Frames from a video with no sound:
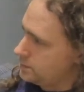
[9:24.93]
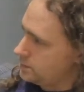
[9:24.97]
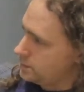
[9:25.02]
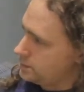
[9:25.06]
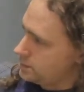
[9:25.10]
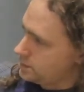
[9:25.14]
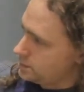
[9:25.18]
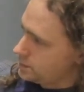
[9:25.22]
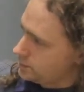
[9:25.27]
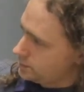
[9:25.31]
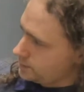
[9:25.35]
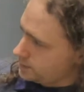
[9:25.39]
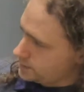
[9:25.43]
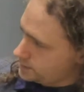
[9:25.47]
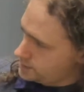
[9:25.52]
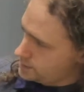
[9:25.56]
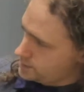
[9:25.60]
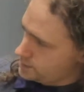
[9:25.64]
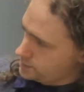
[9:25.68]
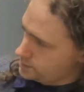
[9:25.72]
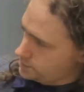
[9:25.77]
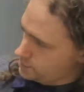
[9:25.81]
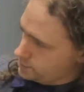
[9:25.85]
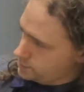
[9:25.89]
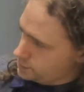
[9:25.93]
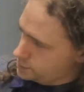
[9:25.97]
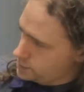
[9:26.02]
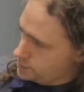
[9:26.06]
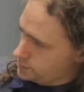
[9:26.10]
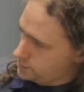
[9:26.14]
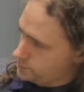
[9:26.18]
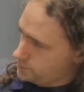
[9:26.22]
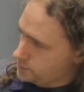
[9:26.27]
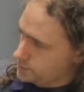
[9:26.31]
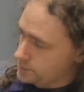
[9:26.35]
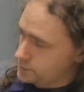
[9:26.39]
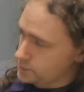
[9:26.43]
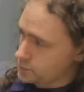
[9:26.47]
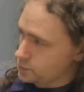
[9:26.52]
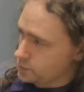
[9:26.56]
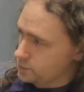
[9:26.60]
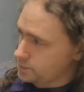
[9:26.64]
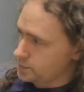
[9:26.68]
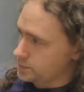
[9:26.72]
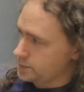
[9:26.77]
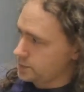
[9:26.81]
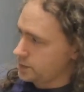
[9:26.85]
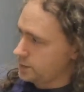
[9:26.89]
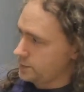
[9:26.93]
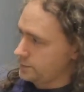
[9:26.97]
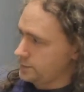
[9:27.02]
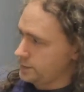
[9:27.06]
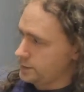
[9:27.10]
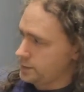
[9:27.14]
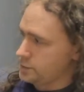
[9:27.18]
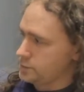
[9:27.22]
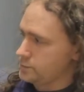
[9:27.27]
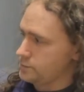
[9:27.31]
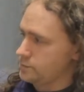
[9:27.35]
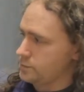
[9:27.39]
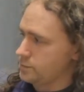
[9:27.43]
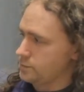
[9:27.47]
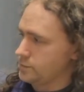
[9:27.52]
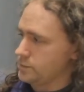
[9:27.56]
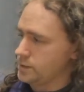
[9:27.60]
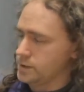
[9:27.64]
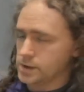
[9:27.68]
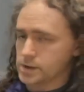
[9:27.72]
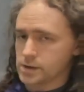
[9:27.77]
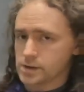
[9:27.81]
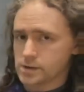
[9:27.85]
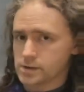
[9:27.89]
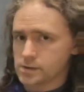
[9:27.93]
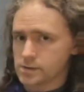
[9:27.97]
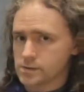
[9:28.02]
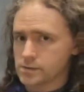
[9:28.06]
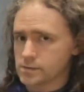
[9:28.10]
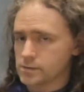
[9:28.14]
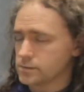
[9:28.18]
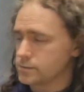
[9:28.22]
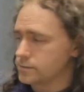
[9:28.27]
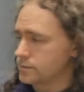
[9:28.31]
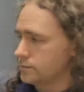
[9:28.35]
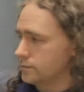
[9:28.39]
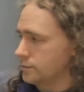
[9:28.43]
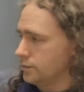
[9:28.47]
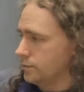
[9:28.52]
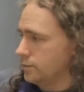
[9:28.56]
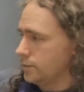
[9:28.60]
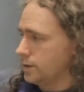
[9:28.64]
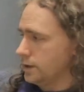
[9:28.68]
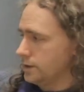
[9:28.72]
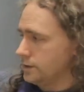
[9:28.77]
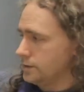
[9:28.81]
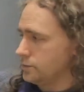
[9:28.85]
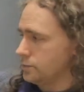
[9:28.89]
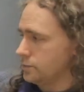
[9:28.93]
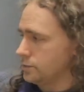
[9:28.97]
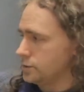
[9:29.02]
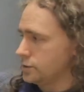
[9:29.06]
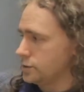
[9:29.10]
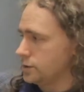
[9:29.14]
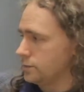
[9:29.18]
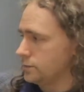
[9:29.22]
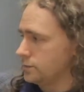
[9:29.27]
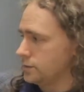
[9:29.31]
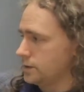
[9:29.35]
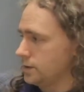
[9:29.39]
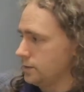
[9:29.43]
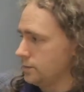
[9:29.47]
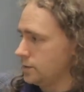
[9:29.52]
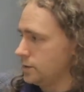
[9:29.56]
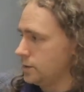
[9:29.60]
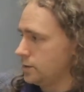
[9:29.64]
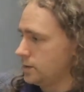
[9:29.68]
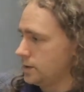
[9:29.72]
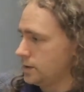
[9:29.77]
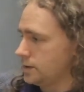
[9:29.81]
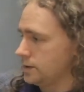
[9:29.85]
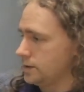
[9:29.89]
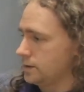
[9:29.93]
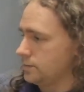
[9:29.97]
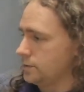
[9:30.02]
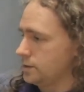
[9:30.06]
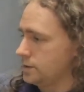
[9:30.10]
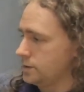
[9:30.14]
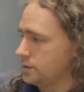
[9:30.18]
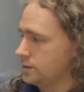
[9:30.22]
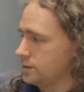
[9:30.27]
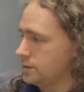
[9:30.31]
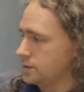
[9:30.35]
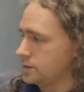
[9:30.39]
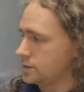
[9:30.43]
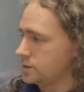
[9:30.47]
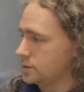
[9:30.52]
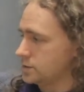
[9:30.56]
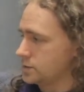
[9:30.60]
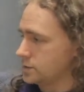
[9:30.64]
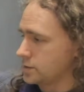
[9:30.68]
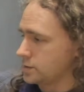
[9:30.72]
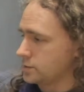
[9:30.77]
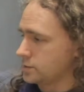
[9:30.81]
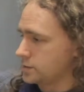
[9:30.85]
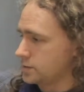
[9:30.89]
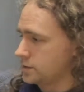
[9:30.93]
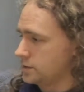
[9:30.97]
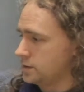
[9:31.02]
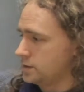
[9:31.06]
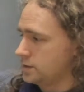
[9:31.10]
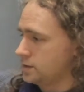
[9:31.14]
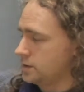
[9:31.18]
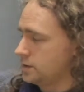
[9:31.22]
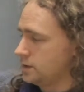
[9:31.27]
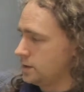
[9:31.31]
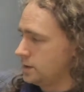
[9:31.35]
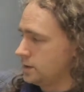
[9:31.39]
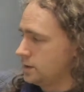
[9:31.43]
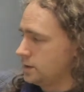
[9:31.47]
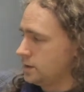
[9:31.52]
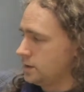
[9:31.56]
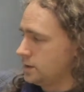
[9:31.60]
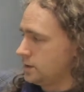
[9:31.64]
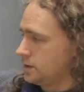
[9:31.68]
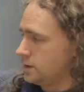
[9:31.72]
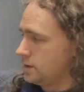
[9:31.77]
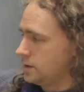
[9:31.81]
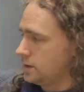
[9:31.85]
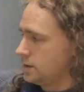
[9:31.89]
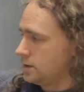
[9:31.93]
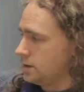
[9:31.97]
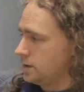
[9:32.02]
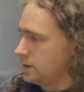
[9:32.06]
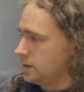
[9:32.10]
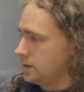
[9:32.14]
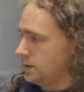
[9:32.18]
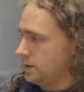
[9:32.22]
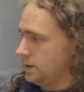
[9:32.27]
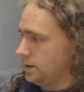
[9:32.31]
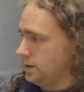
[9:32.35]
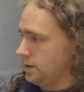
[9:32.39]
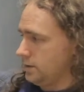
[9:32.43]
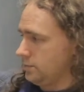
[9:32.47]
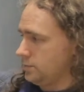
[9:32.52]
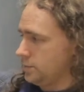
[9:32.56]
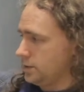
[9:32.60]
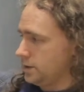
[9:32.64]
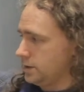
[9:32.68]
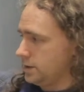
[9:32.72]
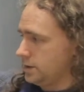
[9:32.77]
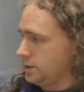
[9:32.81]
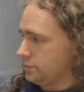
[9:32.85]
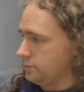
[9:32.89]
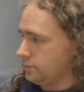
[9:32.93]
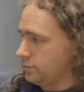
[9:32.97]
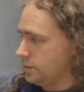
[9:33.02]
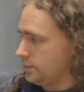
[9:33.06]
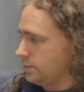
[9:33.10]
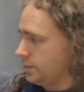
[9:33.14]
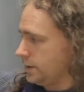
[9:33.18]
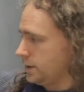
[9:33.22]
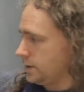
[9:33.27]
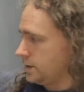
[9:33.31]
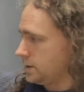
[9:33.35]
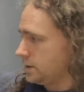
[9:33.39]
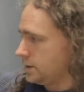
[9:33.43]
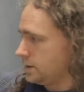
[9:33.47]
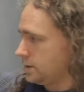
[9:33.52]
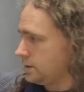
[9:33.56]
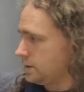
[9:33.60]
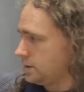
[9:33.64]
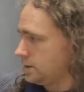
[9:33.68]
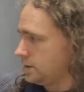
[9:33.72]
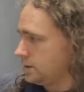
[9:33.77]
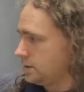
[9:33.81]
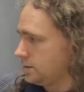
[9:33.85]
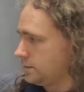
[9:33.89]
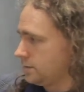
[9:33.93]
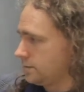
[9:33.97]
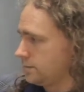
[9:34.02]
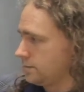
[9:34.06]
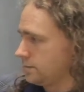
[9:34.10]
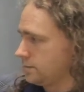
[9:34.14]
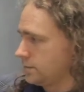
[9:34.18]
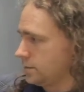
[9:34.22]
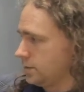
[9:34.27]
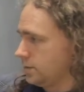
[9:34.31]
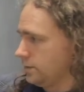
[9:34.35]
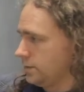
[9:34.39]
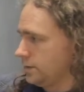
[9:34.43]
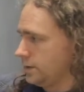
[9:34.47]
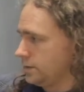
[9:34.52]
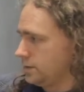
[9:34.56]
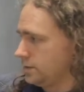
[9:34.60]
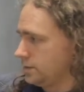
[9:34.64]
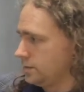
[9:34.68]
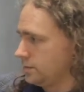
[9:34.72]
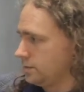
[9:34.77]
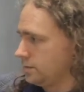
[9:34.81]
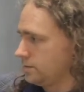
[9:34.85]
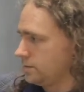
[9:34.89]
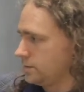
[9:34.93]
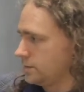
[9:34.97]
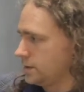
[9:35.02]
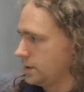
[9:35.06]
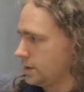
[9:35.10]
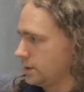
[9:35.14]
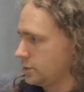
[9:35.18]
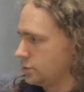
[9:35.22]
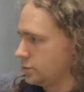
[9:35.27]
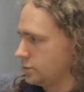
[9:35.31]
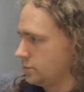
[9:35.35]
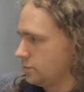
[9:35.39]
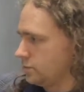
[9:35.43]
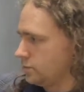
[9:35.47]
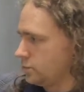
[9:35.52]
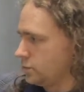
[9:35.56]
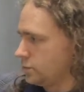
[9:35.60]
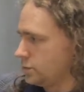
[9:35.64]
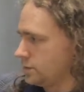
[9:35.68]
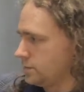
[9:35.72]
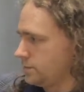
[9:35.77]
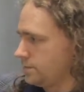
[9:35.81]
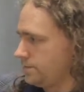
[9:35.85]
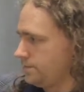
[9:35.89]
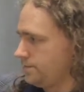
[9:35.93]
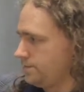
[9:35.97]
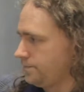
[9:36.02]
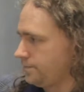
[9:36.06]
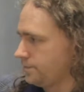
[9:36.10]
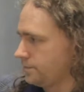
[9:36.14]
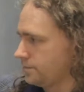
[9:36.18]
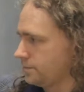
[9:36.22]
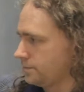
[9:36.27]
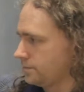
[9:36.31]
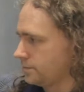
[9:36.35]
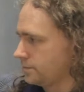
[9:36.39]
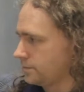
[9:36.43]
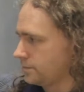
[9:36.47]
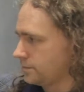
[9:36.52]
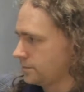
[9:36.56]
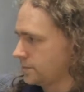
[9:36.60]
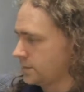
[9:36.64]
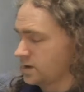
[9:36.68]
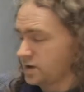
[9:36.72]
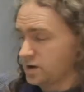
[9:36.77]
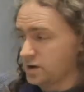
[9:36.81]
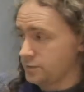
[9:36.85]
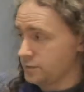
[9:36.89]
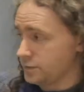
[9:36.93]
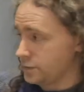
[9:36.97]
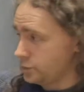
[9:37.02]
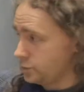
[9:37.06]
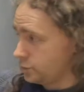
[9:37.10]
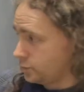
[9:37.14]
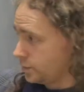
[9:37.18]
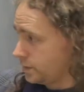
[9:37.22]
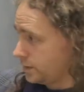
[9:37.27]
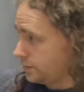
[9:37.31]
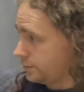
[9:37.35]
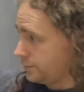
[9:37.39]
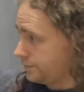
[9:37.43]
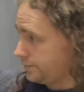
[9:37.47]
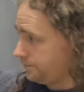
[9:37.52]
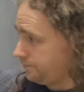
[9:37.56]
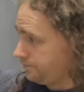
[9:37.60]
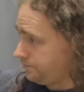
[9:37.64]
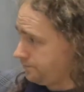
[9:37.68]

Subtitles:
you don't necessarily want the shelf to stop half an inch from the base. You want the shelf to keep going, and that means you just cut out a blind rebate on this section of wood, half inch or whatever.